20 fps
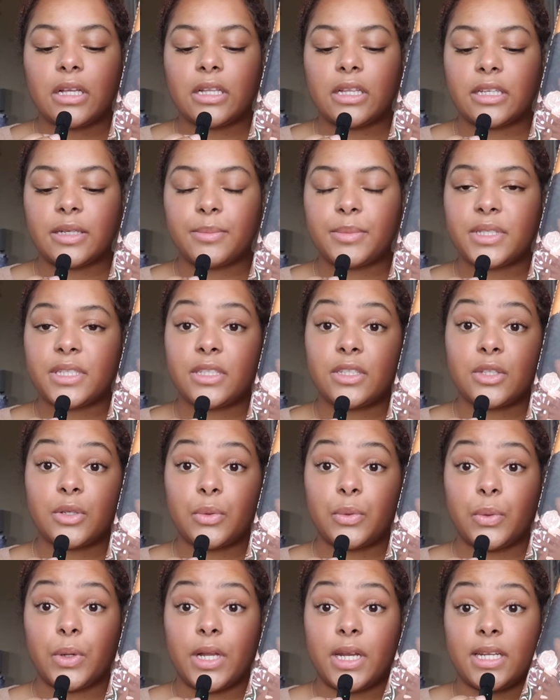glimpse
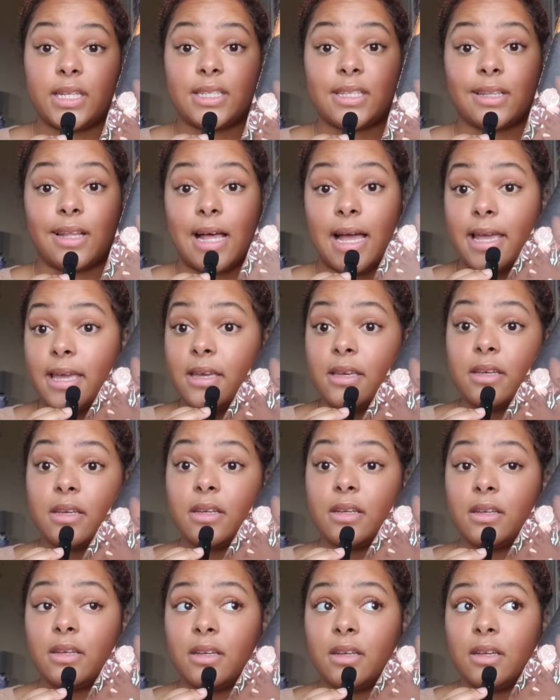into what it's
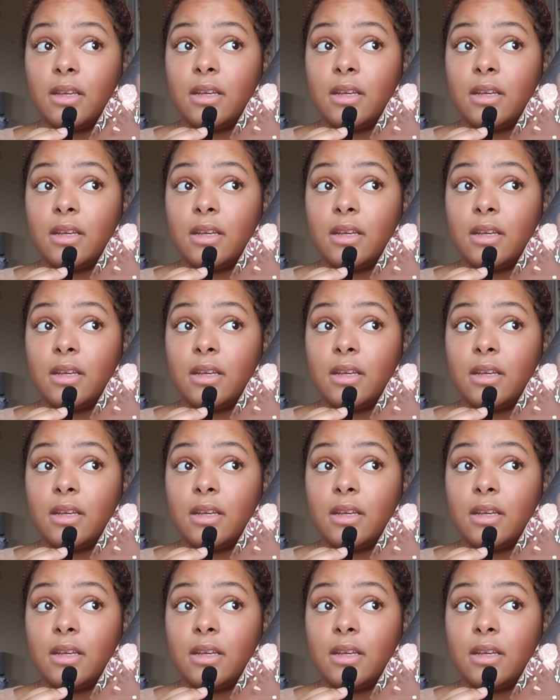like